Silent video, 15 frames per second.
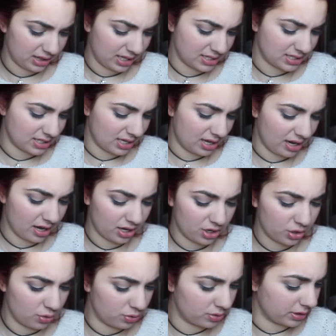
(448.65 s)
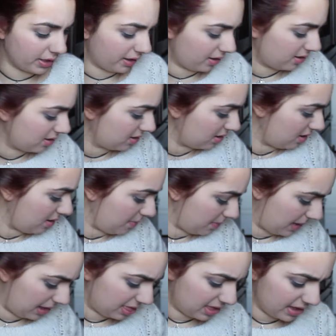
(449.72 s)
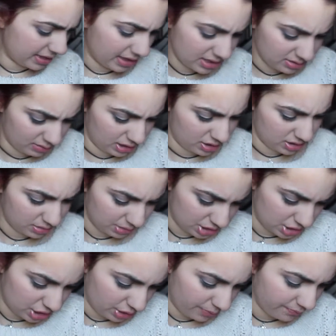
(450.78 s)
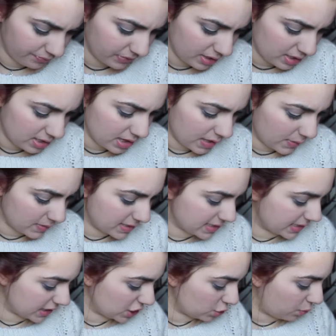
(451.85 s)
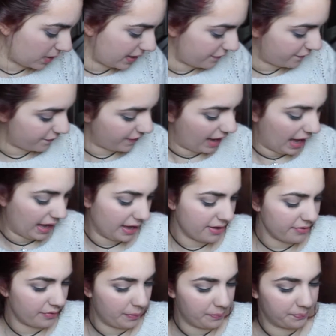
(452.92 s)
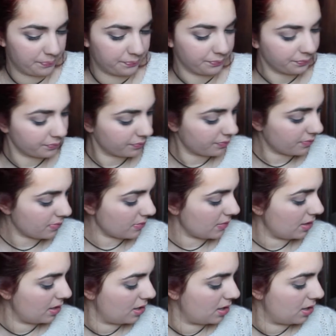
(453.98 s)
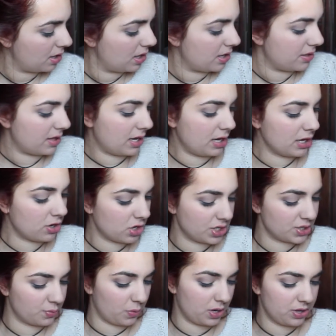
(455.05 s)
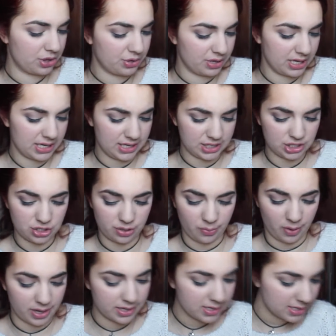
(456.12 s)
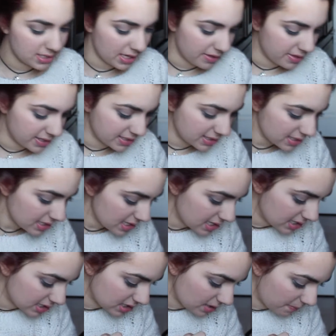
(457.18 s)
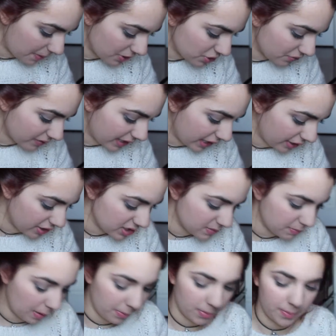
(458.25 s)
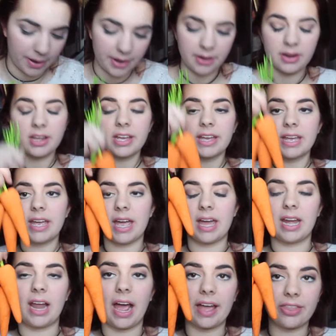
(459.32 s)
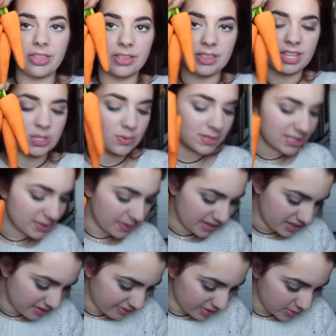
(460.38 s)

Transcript: Unless, I gotta Google that. But I think that's what you're supposed to do. That was 625. Then I got one of their Easter ones, and this is the Bunch of Carrots Bubble Bar. And I think this was expensive.